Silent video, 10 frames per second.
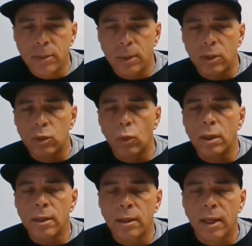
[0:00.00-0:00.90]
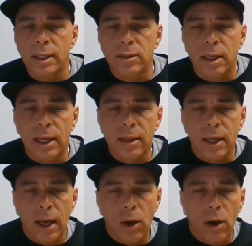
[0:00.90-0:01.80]
But there's one of the things that I
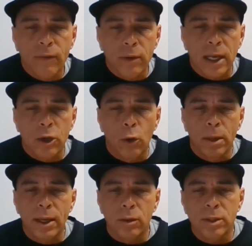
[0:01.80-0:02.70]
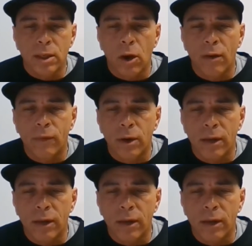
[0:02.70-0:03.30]
think I offer that nobody else can offer.